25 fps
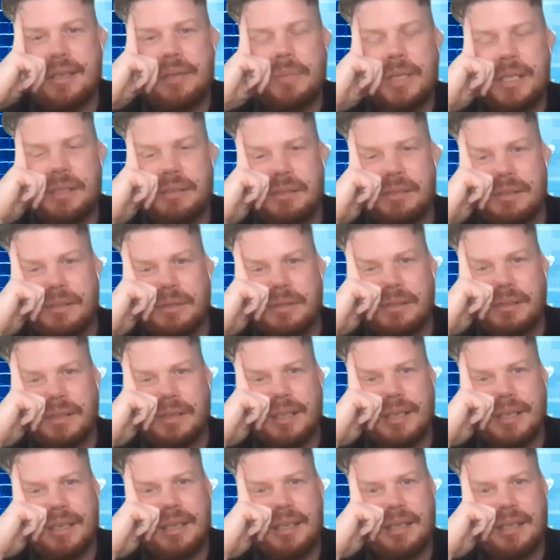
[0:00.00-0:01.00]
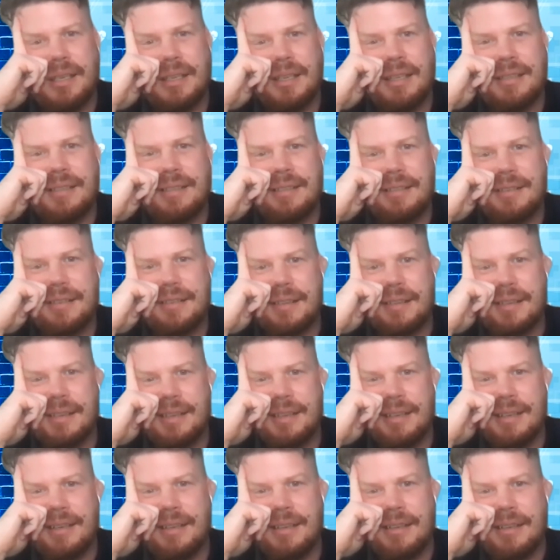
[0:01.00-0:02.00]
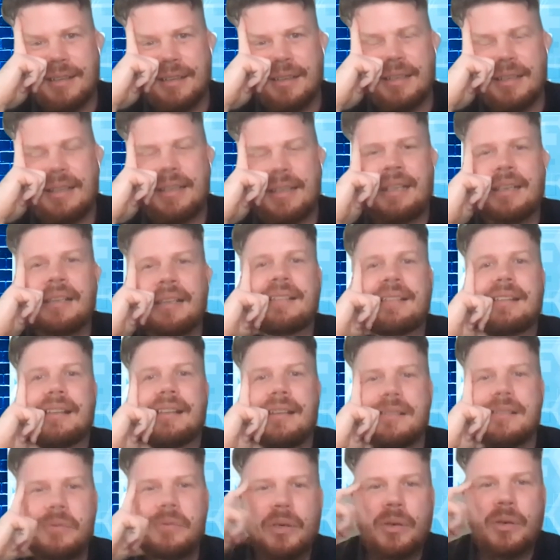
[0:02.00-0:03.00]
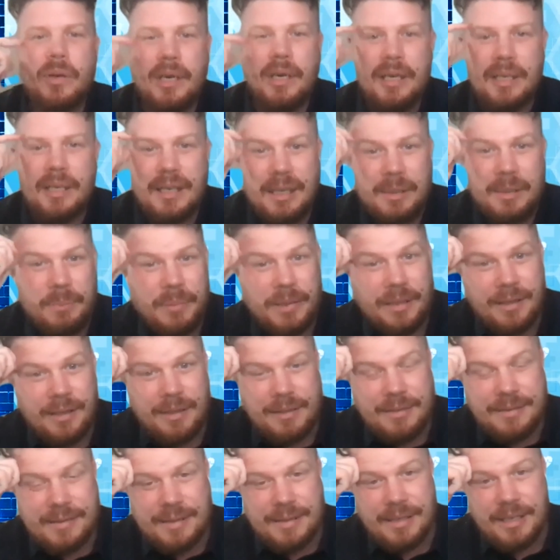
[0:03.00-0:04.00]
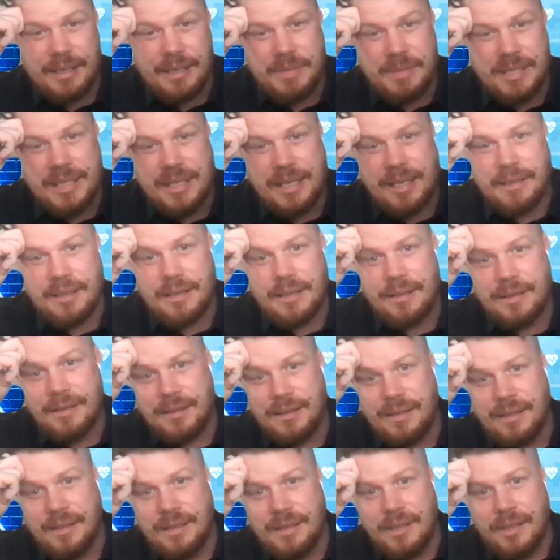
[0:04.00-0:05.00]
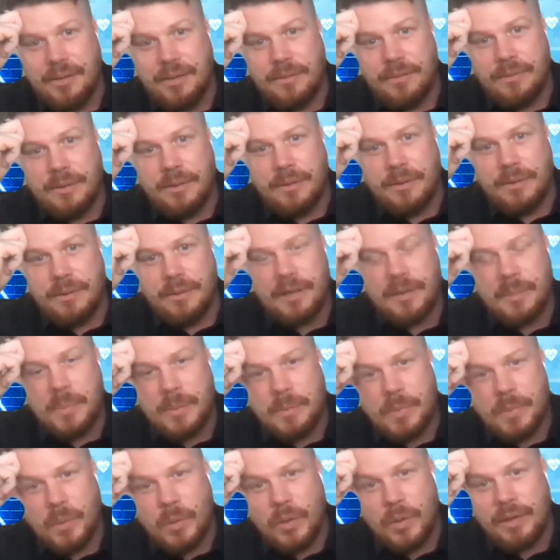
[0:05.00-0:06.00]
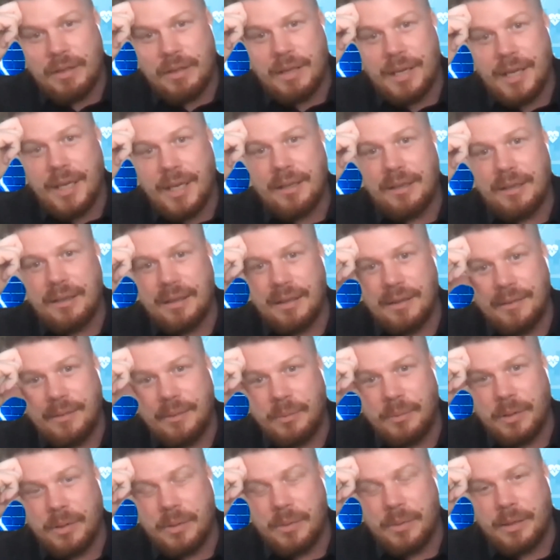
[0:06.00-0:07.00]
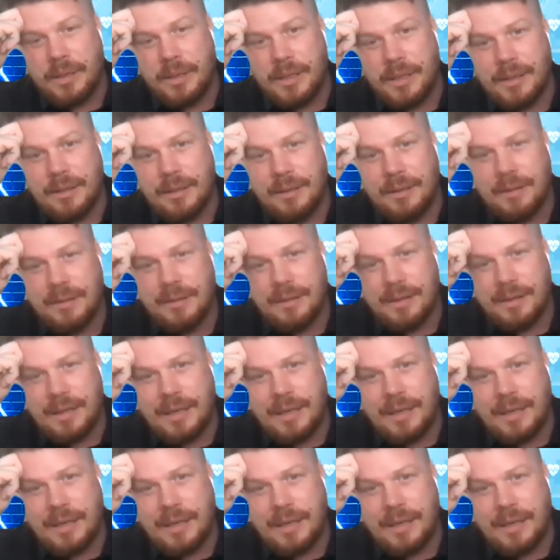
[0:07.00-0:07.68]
I mean, it's required a couple of things to come together for us, but more than that, it's required